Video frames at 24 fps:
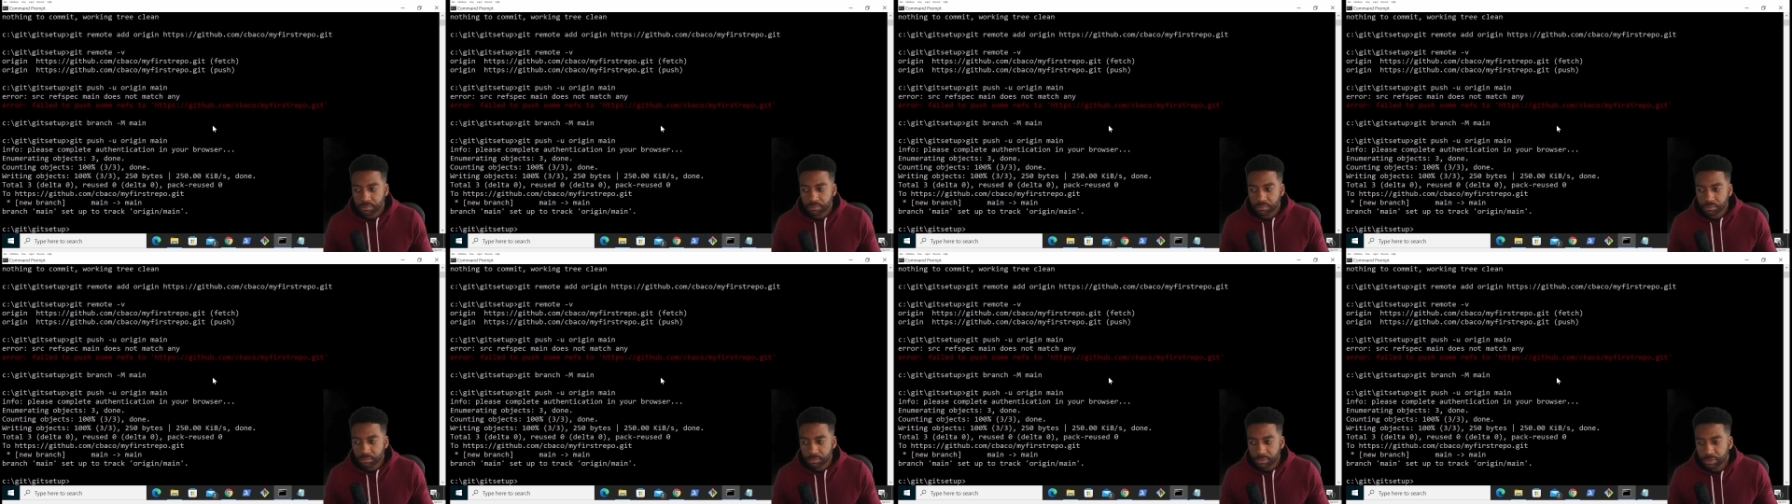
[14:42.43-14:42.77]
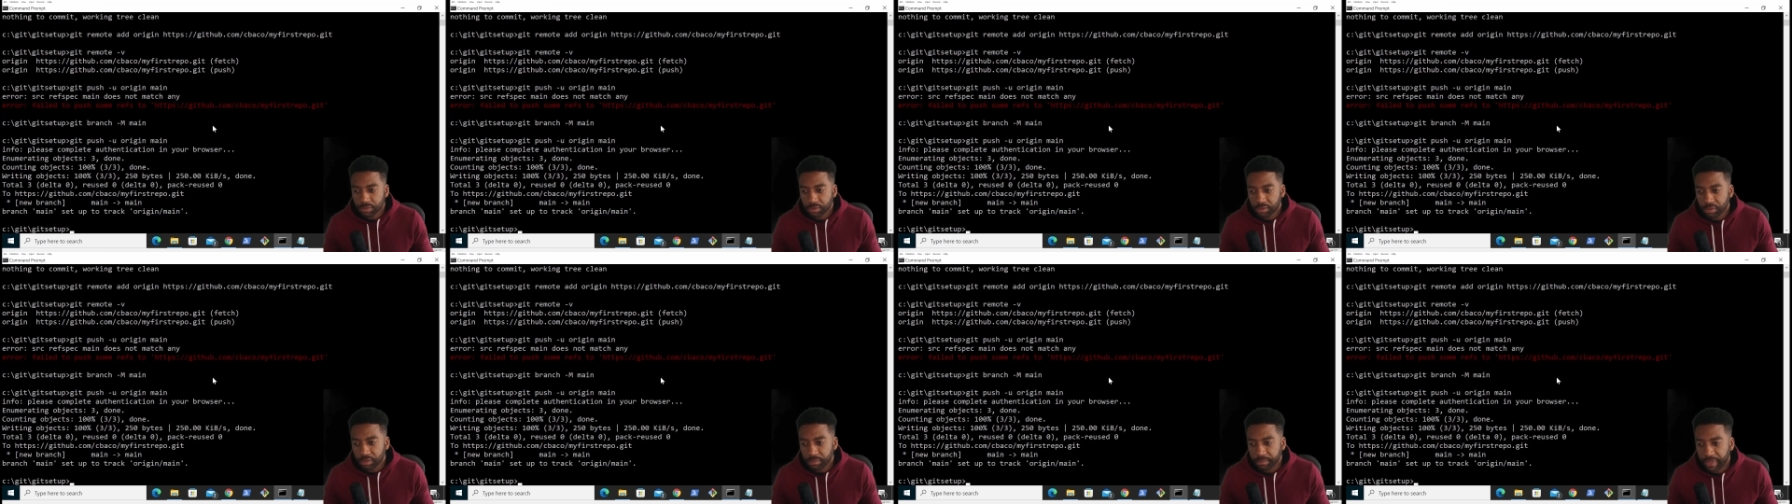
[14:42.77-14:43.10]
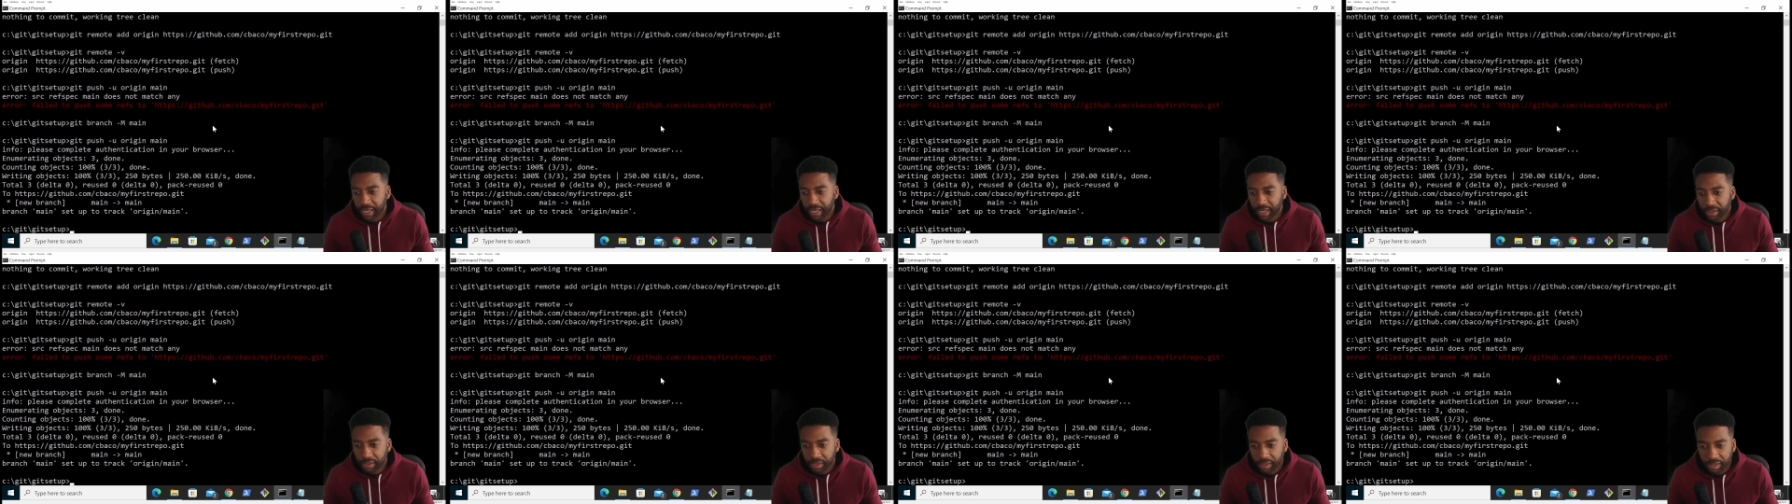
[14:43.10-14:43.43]
So in the
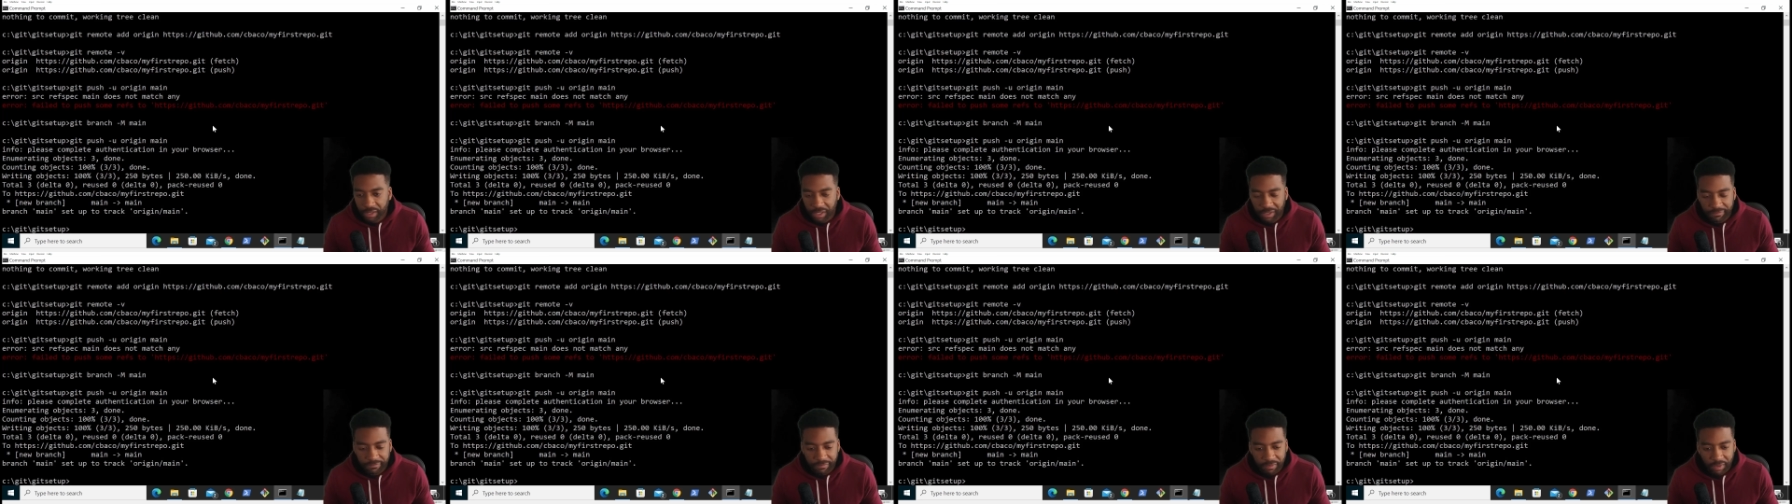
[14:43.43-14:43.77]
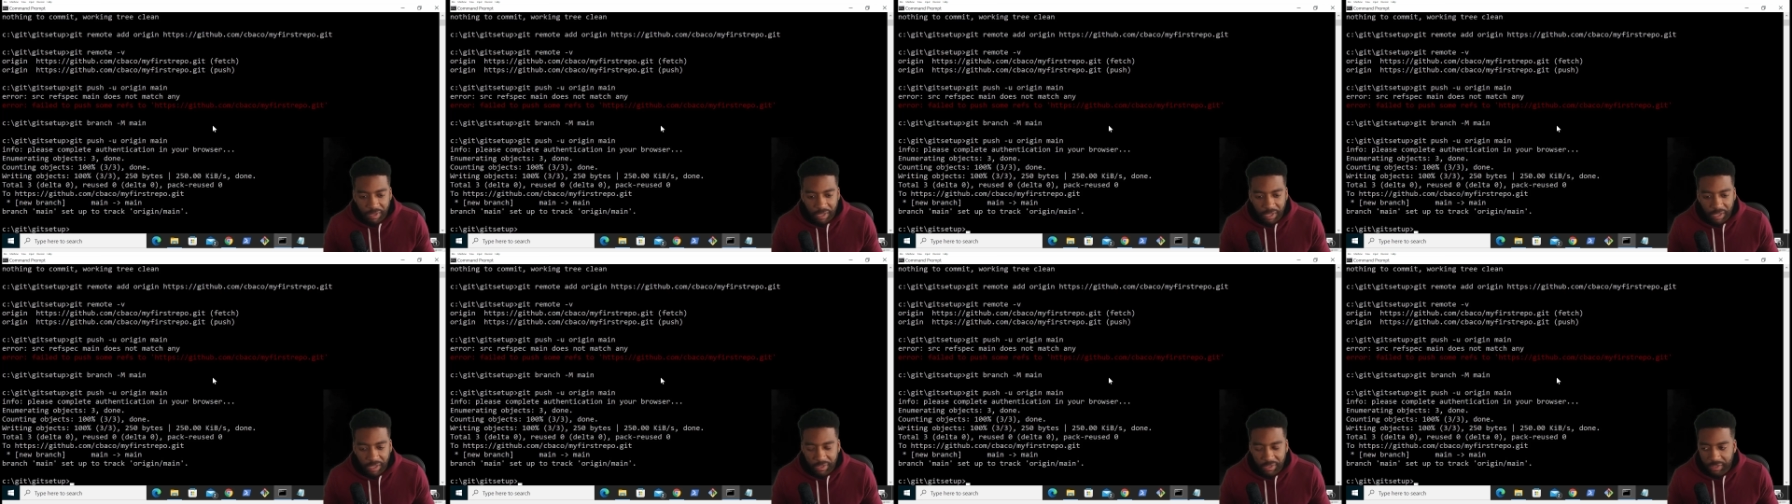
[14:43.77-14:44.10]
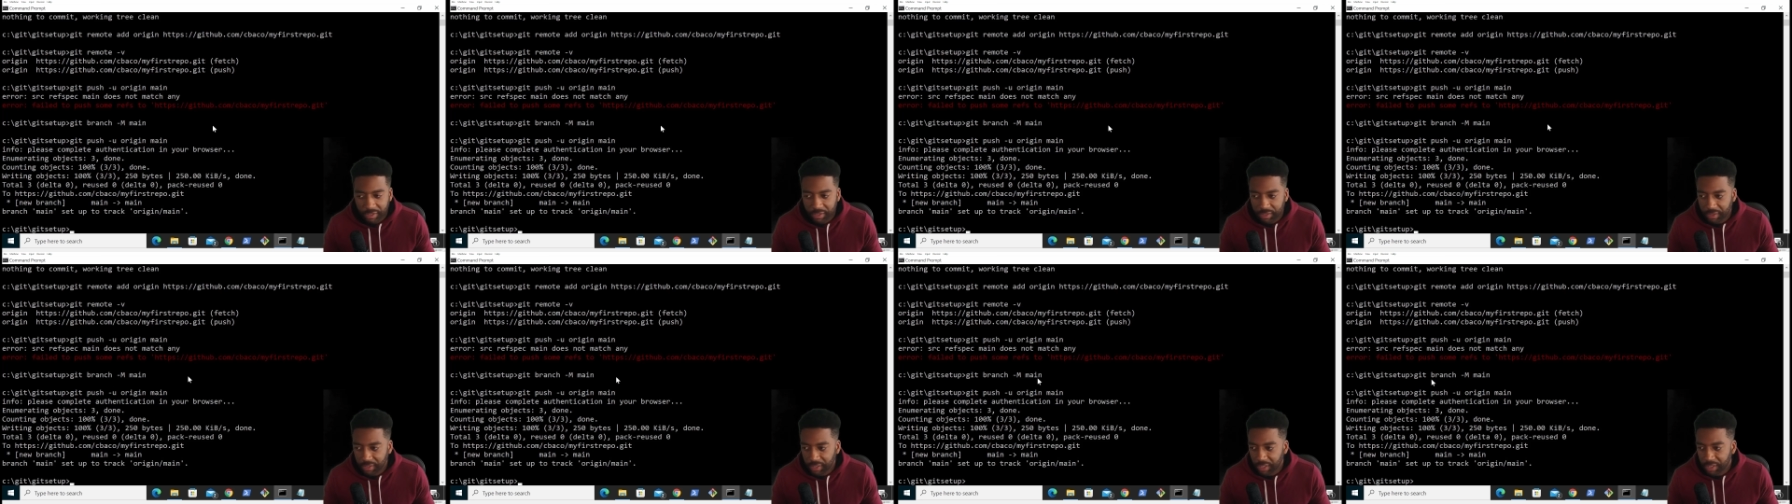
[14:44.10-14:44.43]
background, after I
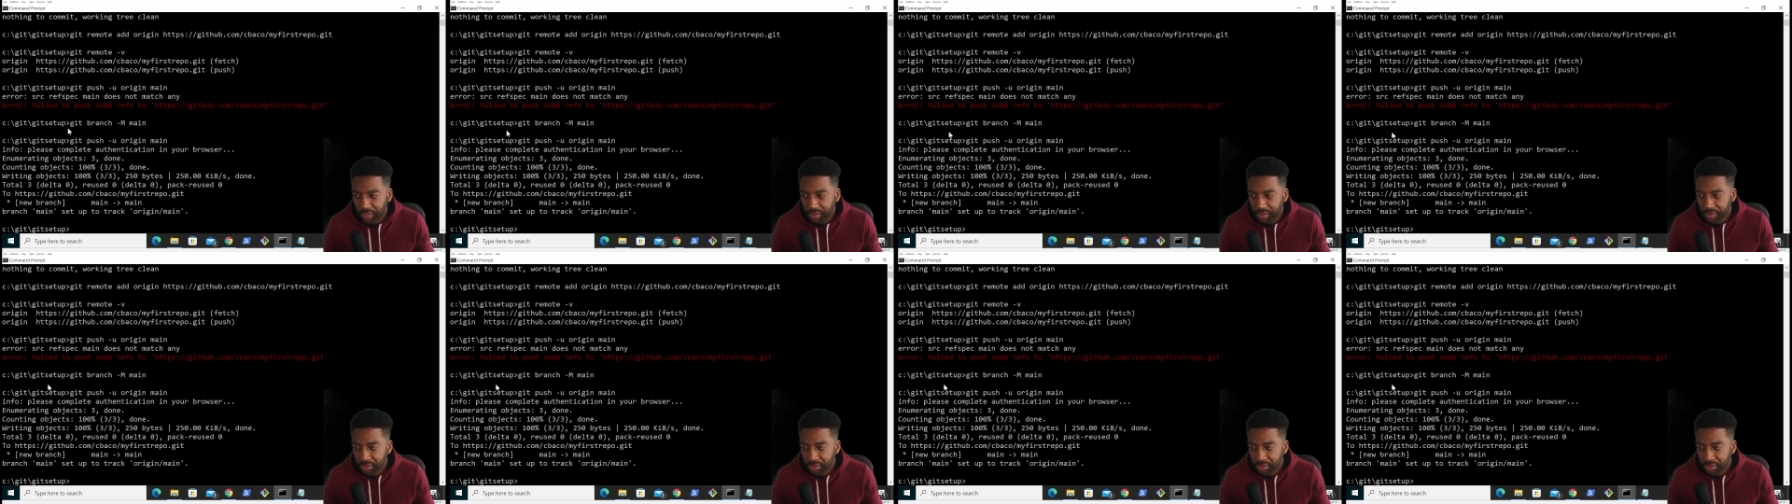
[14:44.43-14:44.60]
authenticated,